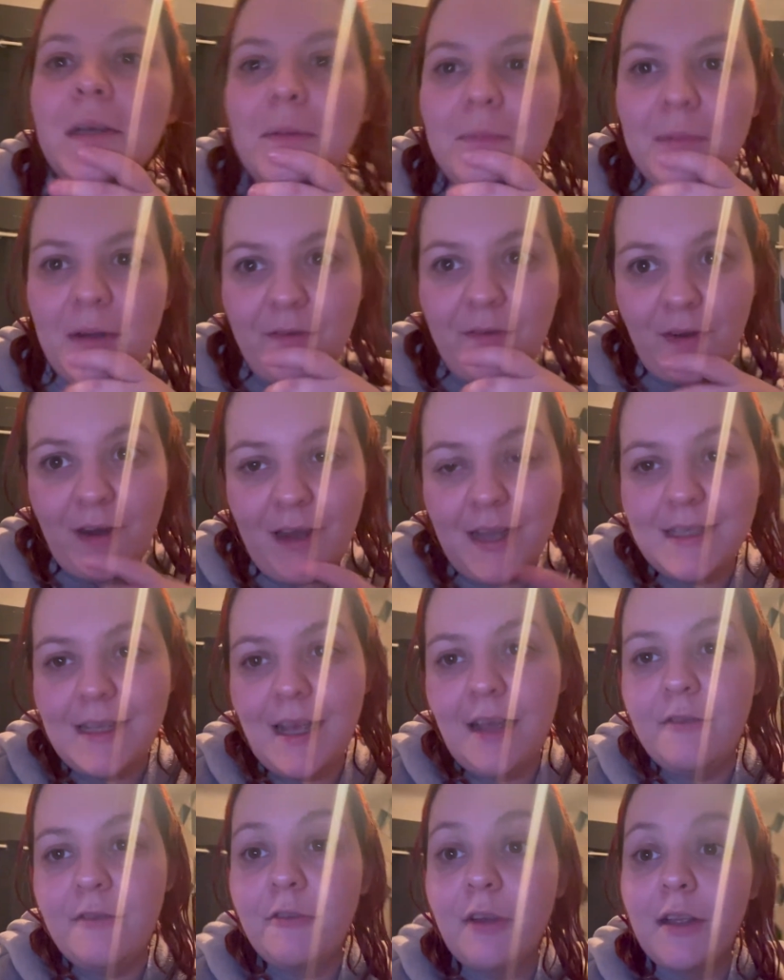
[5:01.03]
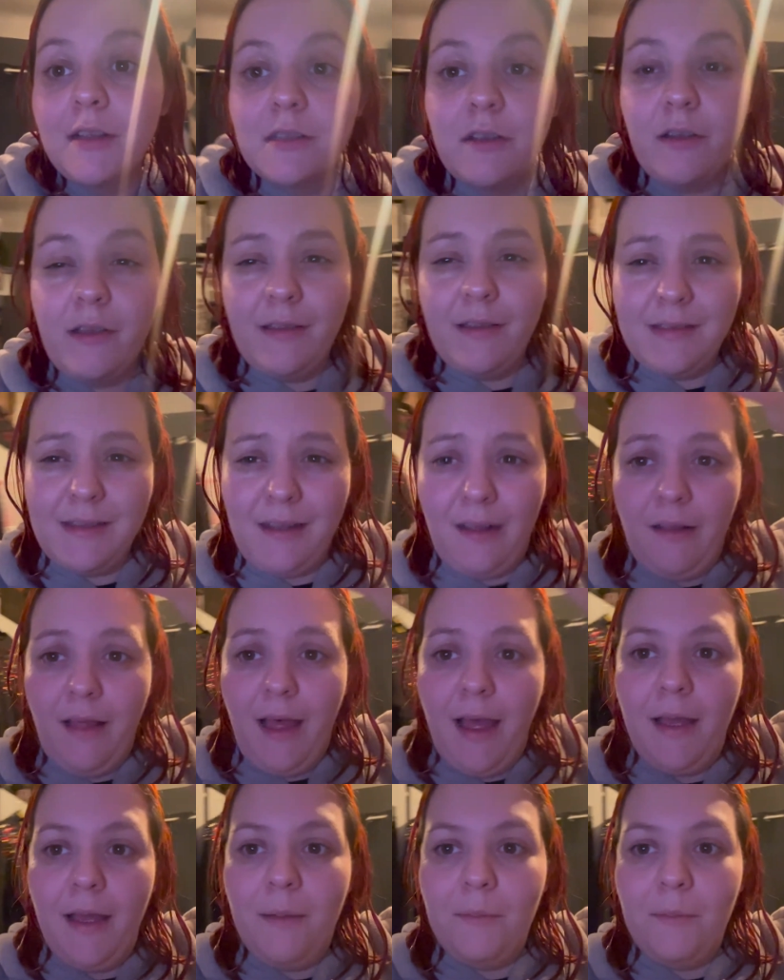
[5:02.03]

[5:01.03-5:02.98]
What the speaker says: But I'm very excited for it. Sorry, there's a glare.